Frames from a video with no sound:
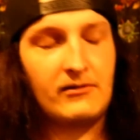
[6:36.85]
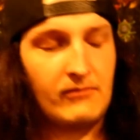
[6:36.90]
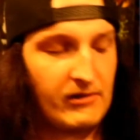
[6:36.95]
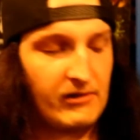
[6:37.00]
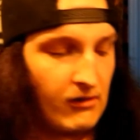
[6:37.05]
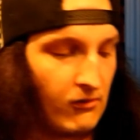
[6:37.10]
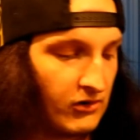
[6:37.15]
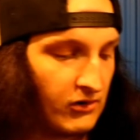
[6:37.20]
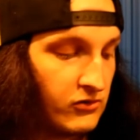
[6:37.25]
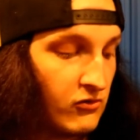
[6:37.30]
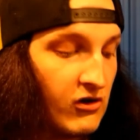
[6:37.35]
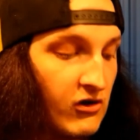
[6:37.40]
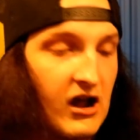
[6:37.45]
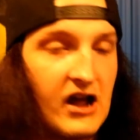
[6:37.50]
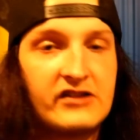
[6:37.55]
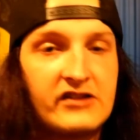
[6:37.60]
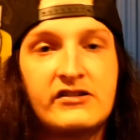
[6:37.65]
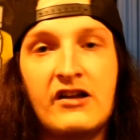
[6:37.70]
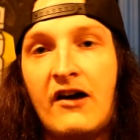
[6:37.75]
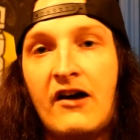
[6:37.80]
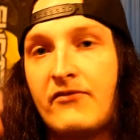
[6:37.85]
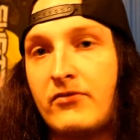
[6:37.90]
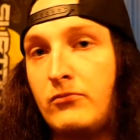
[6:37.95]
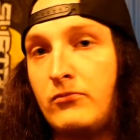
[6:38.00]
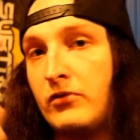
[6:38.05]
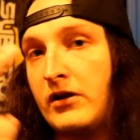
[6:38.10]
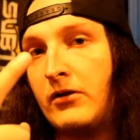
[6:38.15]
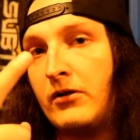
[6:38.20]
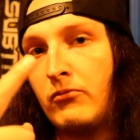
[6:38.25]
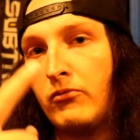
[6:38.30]
Let me know what you guys got from
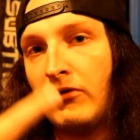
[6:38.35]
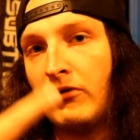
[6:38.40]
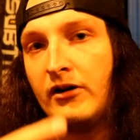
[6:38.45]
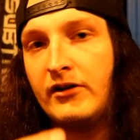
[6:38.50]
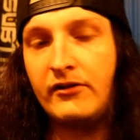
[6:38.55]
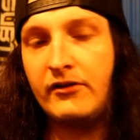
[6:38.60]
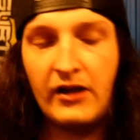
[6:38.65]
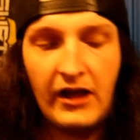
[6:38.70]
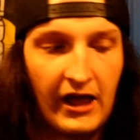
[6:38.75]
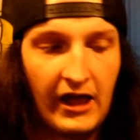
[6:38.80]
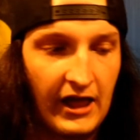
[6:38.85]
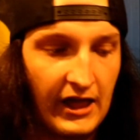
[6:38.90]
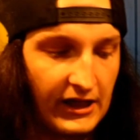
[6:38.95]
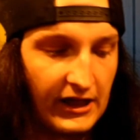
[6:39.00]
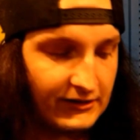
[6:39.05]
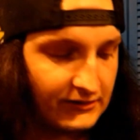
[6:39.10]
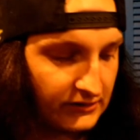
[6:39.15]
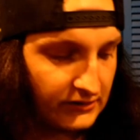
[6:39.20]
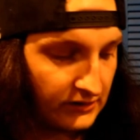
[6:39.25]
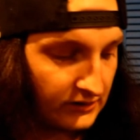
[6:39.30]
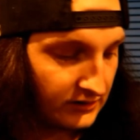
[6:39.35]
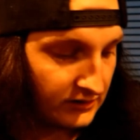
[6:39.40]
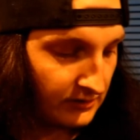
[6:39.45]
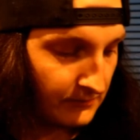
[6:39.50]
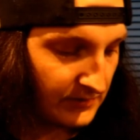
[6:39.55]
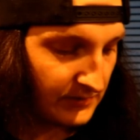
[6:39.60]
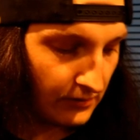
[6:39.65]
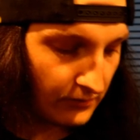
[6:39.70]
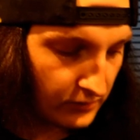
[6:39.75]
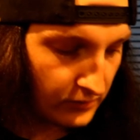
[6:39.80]
week one, and let
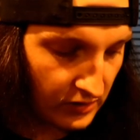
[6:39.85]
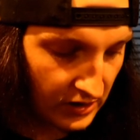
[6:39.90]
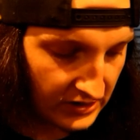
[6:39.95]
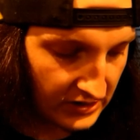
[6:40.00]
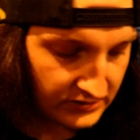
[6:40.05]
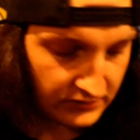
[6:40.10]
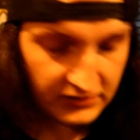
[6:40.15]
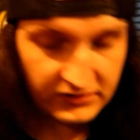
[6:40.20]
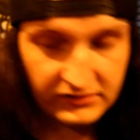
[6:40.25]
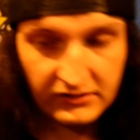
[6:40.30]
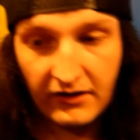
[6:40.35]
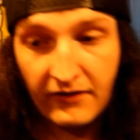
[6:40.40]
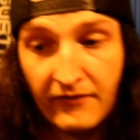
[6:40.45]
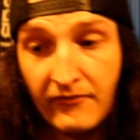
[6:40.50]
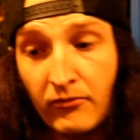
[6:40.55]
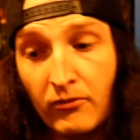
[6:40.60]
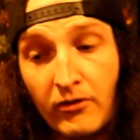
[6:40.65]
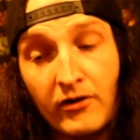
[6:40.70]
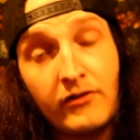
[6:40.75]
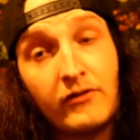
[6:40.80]
me know what you guys are excited for.